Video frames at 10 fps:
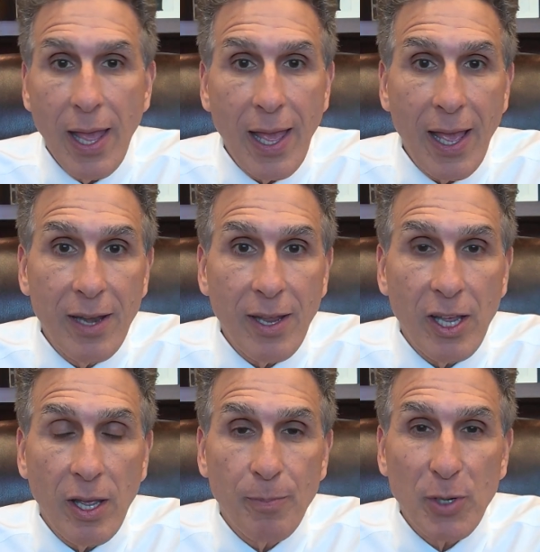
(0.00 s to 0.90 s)
and
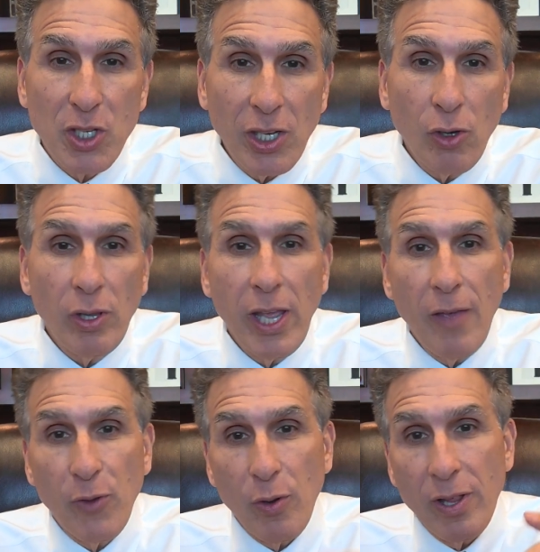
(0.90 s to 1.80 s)
particularly
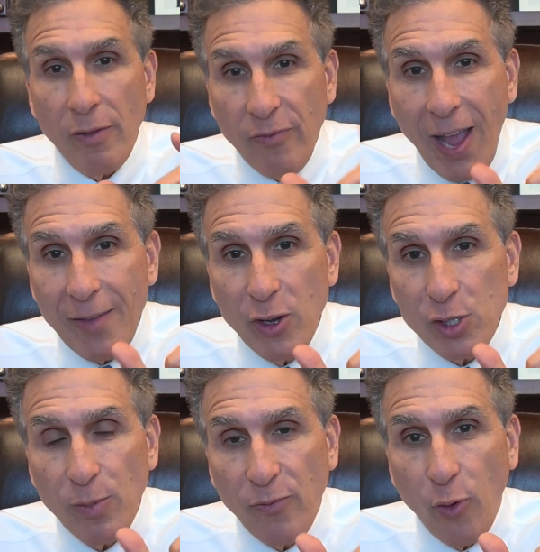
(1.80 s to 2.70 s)
if you're in the 5
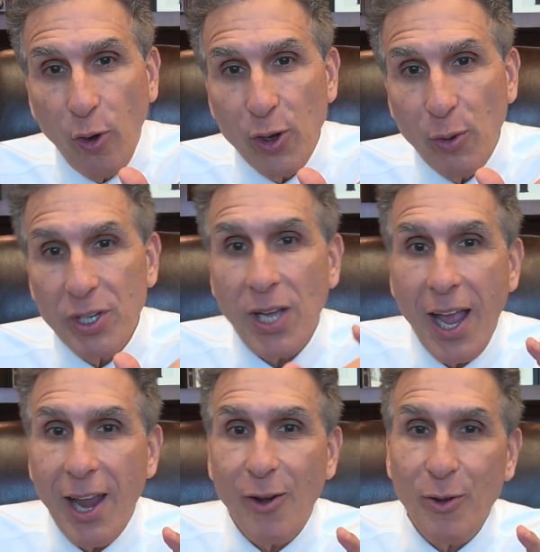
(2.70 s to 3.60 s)
years before you
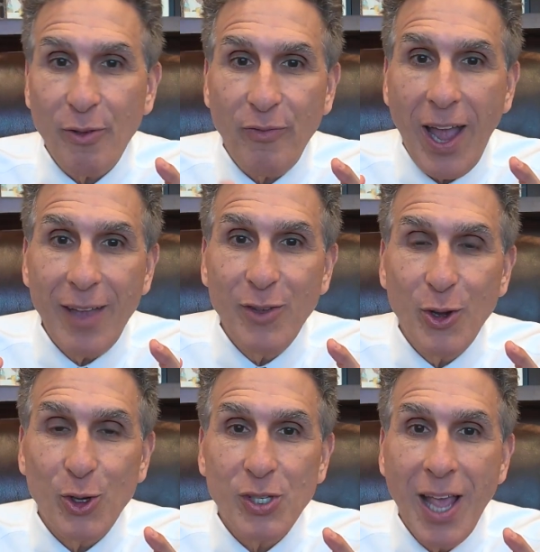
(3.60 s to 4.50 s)
retire or the 5
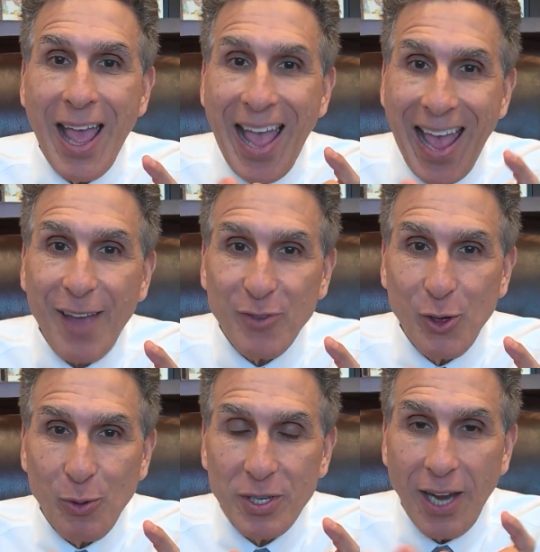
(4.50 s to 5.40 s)
years after
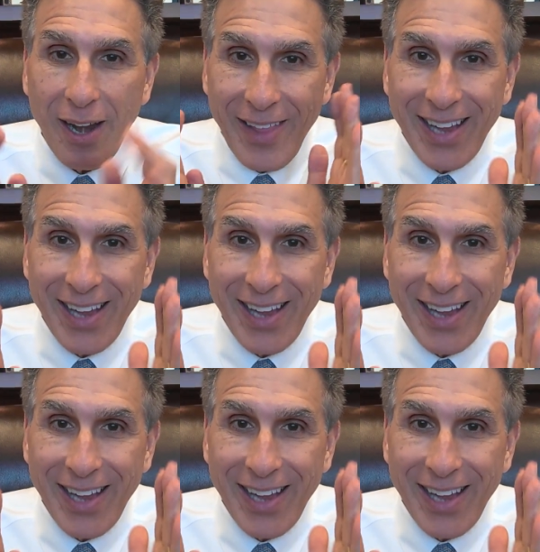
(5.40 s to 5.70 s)
you retire.